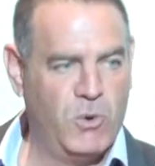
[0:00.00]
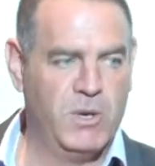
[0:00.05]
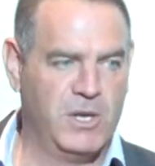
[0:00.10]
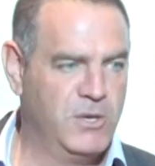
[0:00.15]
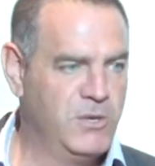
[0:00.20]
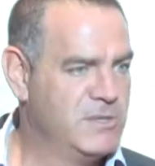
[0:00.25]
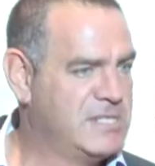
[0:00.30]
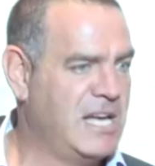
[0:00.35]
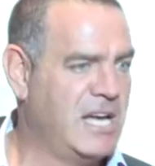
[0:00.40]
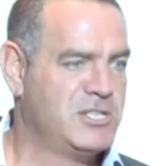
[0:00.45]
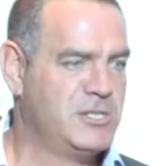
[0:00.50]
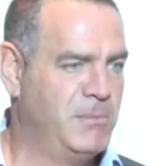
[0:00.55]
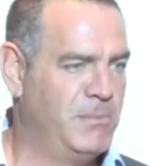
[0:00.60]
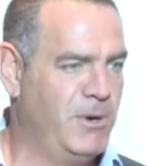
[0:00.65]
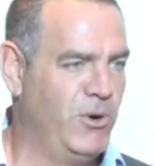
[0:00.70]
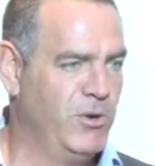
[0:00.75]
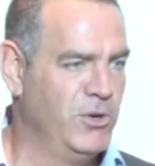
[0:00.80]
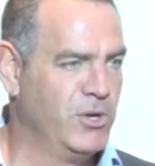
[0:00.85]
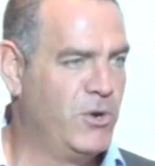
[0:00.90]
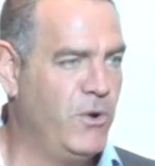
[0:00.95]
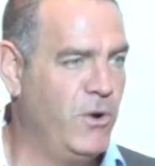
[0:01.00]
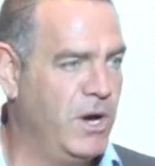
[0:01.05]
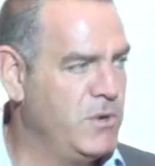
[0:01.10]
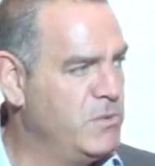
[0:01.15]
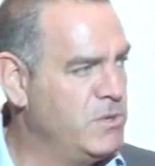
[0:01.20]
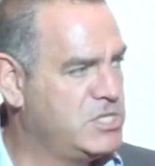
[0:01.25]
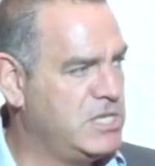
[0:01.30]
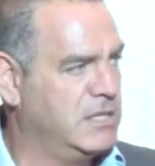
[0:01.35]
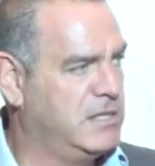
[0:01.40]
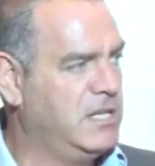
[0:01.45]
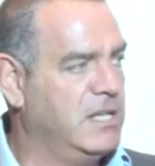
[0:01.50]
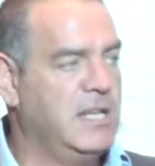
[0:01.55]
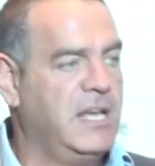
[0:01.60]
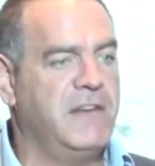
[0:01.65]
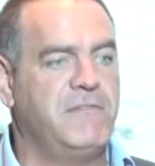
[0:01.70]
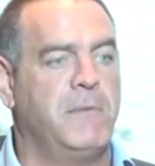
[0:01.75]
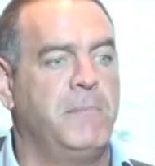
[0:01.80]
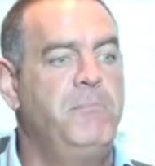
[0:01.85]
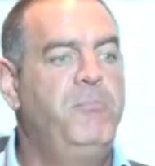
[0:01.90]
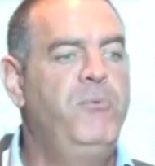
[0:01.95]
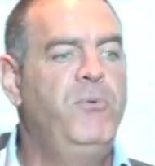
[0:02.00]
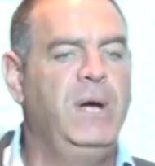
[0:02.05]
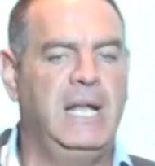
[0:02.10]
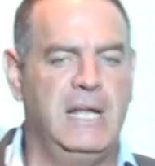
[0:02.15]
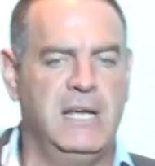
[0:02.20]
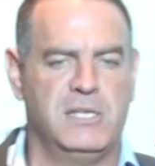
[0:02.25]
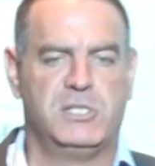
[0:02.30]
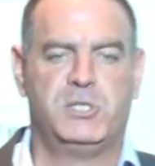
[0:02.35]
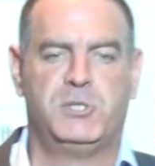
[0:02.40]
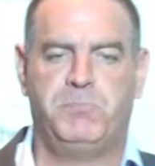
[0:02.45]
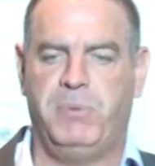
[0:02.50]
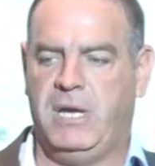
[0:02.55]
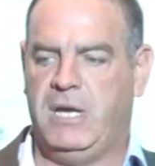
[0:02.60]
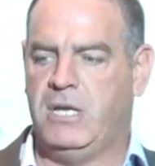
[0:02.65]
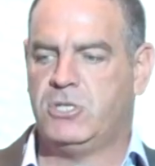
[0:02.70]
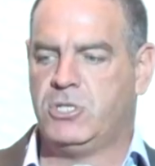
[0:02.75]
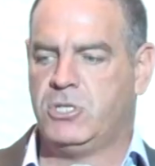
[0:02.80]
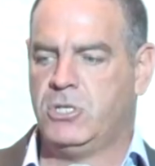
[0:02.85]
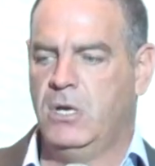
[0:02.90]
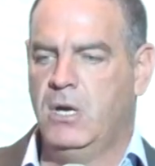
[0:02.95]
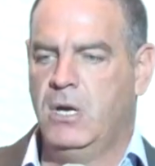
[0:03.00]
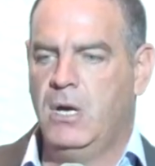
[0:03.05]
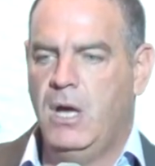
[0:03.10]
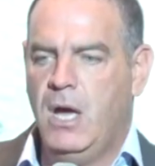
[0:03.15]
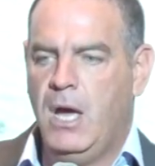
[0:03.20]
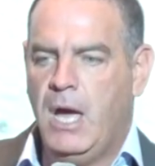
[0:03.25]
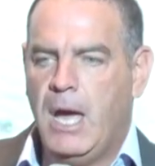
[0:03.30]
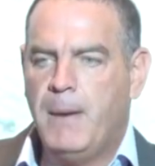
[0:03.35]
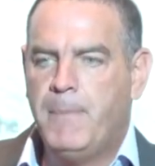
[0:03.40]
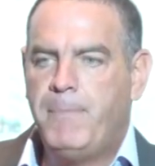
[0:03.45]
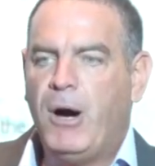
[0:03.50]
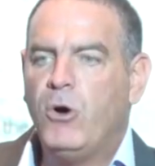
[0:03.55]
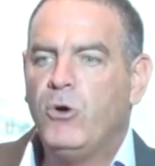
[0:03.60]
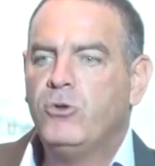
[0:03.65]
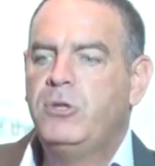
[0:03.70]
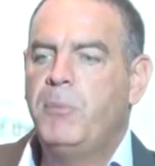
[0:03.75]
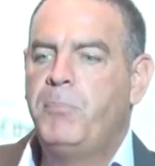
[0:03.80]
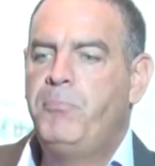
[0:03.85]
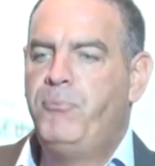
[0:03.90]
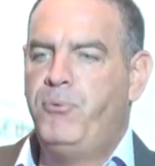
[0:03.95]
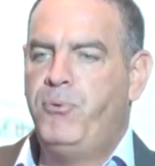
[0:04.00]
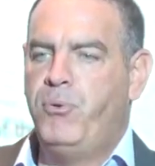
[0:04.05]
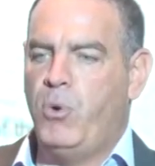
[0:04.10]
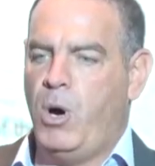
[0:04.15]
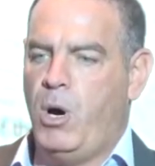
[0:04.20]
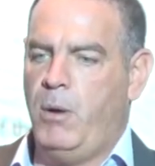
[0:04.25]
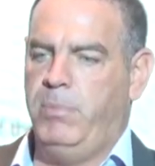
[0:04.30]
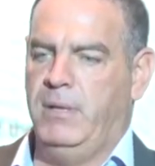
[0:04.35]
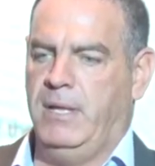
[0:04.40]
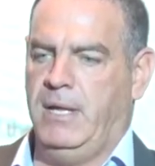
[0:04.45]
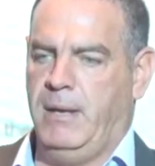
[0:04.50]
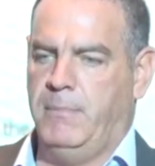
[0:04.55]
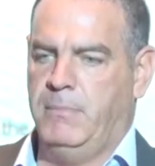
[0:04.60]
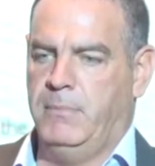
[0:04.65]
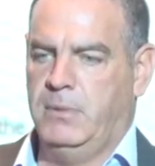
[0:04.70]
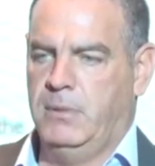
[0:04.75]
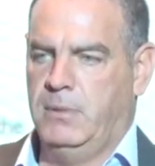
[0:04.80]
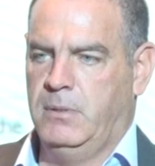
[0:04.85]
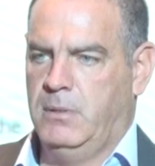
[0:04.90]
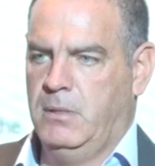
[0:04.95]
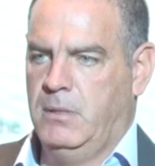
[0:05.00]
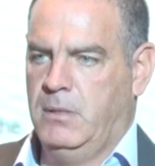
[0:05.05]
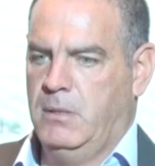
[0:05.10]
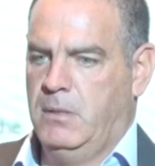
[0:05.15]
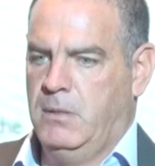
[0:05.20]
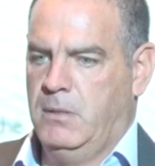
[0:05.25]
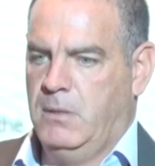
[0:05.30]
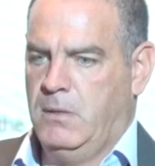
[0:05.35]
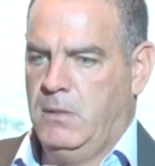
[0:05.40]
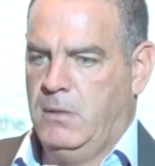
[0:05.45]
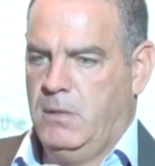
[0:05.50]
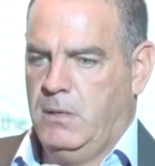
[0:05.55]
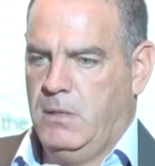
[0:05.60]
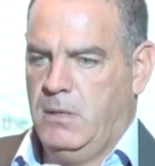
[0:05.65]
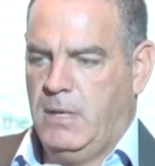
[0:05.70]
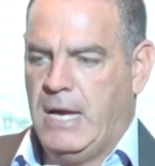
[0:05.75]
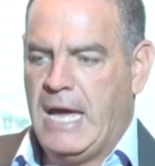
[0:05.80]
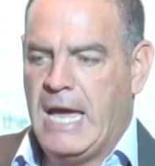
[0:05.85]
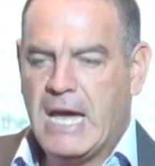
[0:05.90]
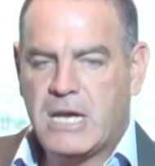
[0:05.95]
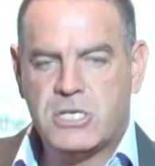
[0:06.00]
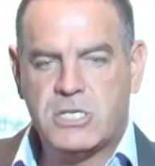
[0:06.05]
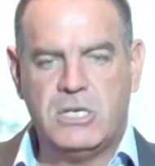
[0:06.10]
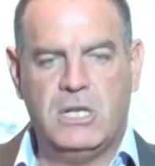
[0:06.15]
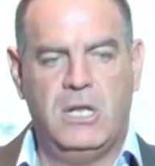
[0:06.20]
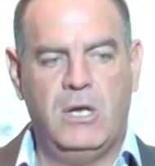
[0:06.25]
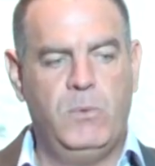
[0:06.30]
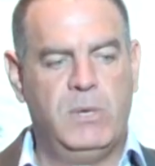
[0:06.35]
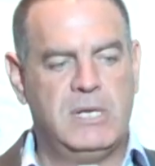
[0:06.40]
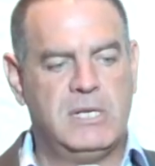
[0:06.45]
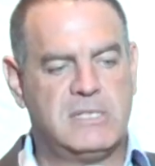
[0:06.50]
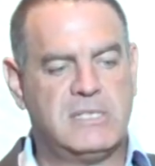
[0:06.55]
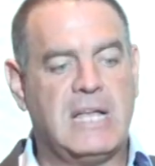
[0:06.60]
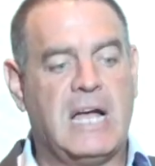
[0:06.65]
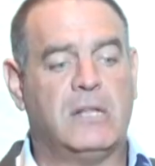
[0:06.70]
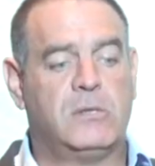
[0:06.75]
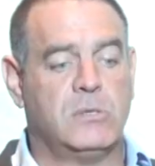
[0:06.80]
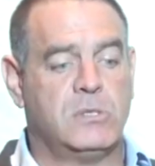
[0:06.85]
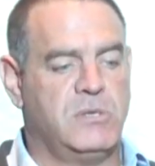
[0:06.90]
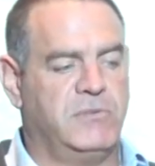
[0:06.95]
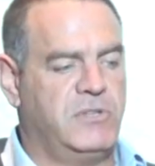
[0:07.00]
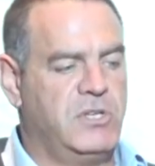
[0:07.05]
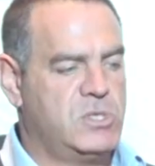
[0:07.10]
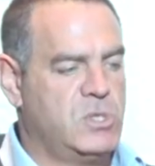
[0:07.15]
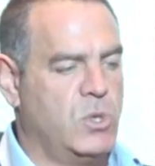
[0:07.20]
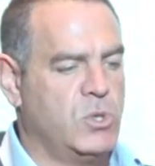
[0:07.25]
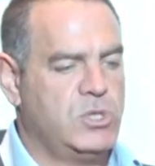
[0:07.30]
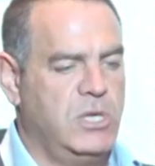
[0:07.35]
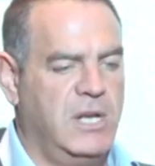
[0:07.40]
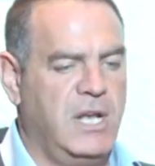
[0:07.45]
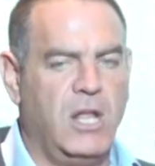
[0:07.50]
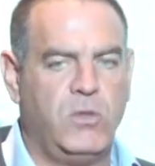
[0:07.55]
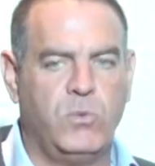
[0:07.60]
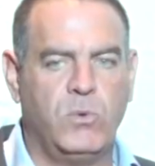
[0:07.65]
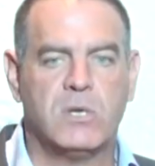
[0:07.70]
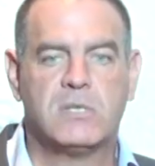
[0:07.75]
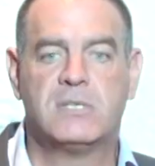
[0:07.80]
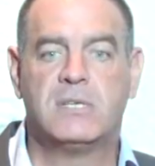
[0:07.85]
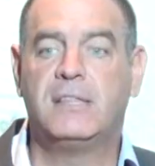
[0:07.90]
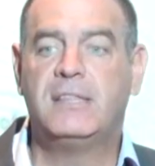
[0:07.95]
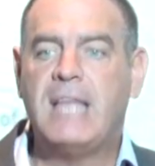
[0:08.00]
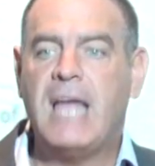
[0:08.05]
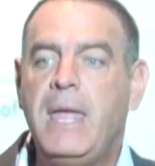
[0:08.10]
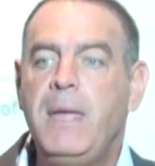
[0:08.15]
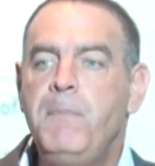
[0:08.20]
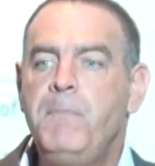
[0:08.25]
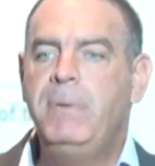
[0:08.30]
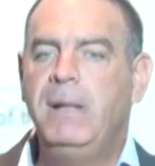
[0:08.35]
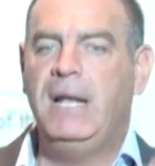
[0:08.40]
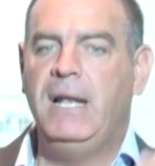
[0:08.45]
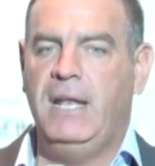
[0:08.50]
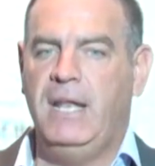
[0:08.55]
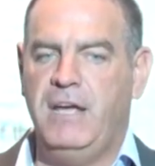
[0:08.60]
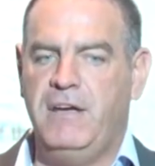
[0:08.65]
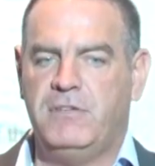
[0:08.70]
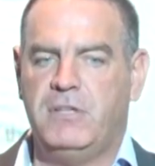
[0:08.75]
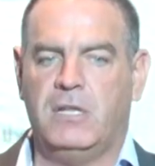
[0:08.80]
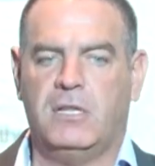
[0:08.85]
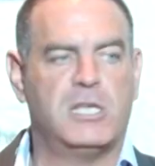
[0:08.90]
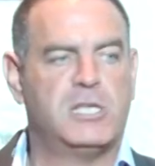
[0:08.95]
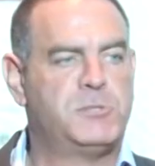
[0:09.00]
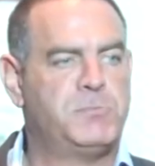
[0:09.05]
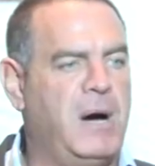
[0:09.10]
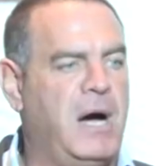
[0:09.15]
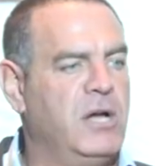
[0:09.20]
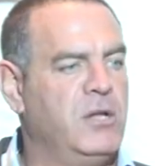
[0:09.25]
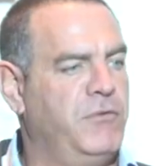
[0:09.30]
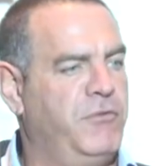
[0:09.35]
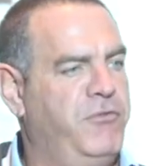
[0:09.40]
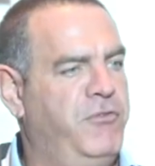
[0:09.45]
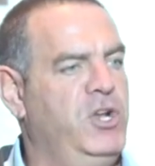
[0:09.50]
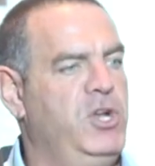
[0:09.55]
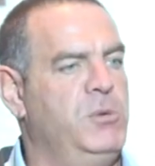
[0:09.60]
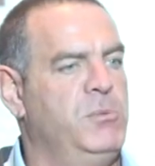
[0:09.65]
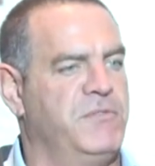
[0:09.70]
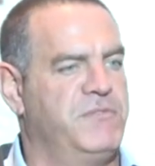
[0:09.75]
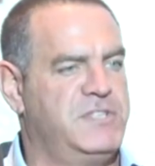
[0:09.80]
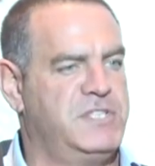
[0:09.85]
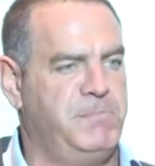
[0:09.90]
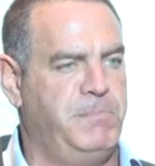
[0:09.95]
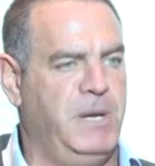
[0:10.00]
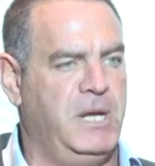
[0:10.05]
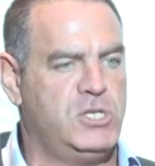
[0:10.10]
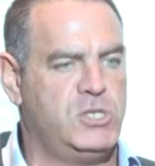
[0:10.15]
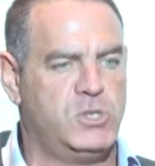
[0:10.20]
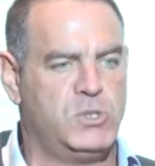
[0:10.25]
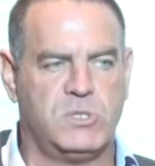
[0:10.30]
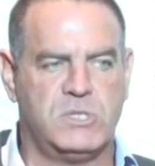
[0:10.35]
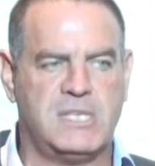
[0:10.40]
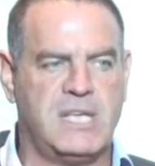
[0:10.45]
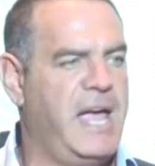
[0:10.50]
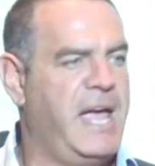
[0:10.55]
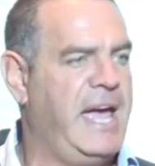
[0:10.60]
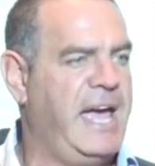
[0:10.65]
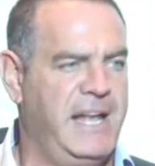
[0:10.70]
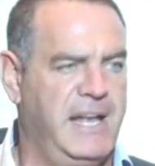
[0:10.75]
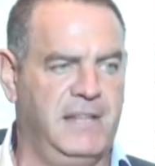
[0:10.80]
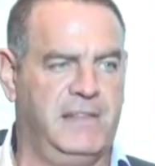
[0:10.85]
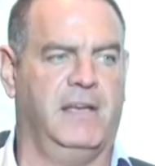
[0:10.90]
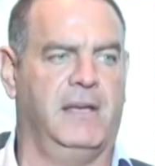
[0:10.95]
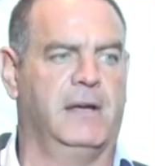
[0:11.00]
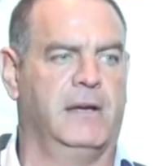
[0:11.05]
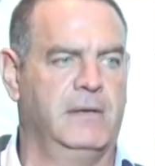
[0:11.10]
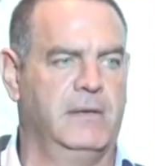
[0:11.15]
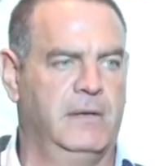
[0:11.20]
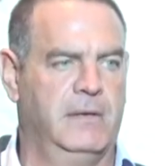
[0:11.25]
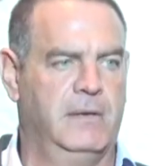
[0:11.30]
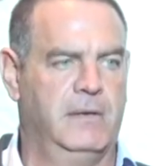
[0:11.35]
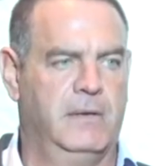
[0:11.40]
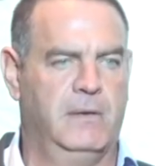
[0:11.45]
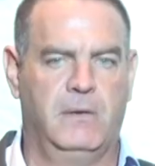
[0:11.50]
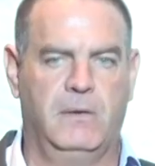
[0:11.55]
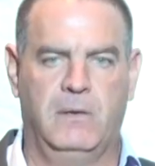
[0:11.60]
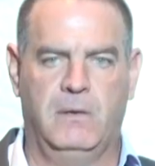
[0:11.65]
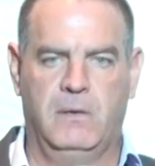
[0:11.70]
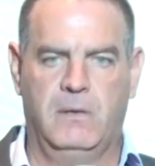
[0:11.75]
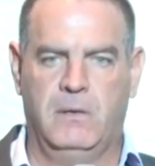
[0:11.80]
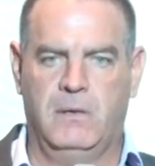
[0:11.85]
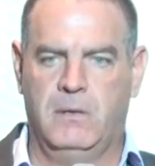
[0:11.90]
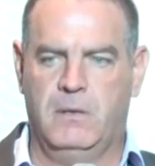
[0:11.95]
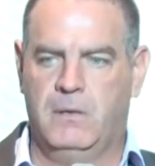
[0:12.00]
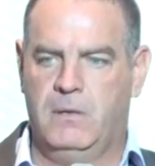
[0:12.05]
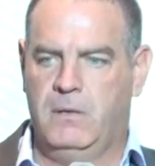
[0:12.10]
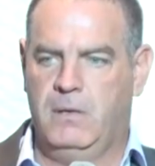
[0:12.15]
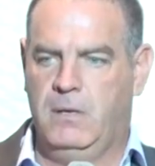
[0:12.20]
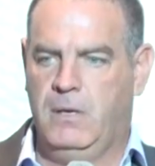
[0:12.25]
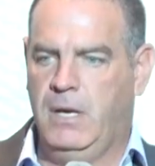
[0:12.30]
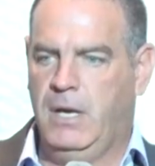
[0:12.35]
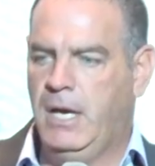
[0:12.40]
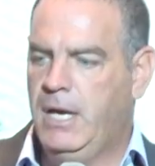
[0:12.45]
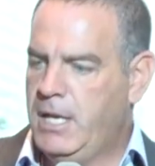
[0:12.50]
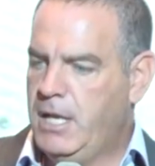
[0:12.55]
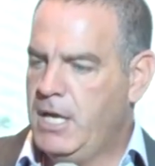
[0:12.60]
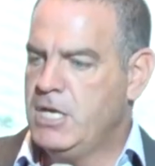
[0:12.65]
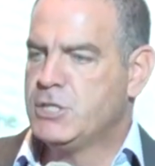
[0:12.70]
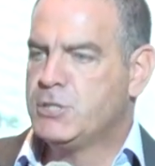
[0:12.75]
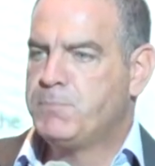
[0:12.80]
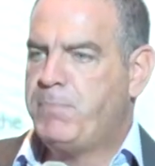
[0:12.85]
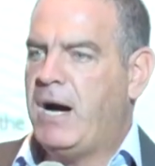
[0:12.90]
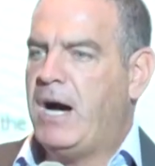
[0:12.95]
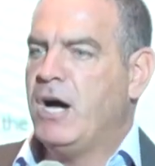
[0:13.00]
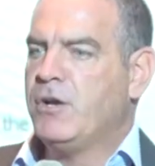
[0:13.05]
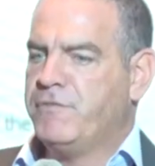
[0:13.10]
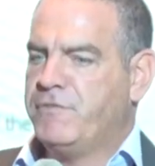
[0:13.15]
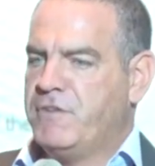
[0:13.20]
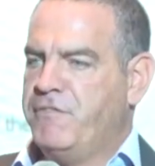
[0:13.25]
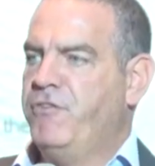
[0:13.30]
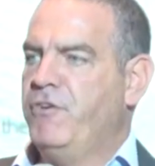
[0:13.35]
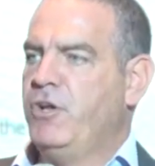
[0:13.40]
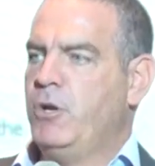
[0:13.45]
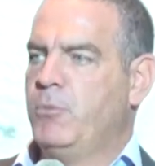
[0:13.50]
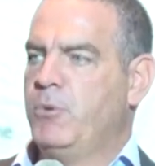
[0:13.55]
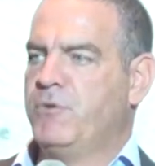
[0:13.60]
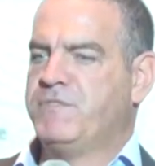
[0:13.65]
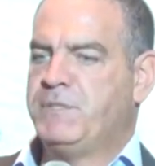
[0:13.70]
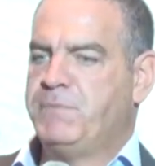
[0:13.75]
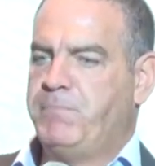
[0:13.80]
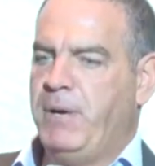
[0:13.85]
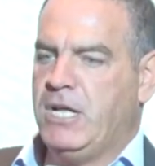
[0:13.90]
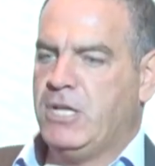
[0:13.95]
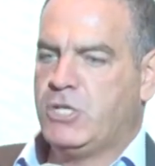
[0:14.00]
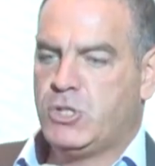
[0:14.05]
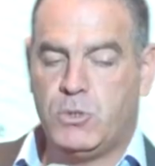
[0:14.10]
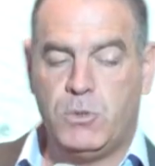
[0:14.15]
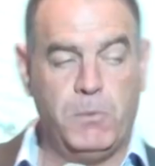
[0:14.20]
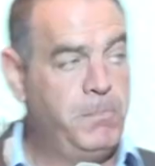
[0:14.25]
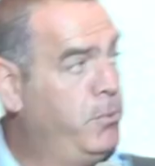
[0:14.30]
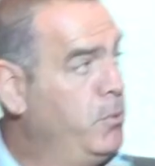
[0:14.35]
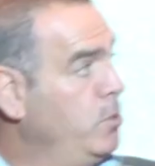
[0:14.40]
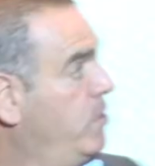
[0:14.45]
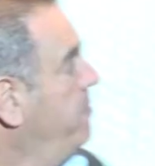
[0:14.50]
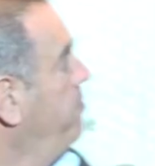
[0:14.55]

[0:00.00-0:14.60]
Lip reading: you Sacha Baron Cohen, which I did give a brilliant speech about the problem, actually, with the status of the social networks, that they believe that it's part of freedom of speech to say anything. It is part of the freedom of speech to put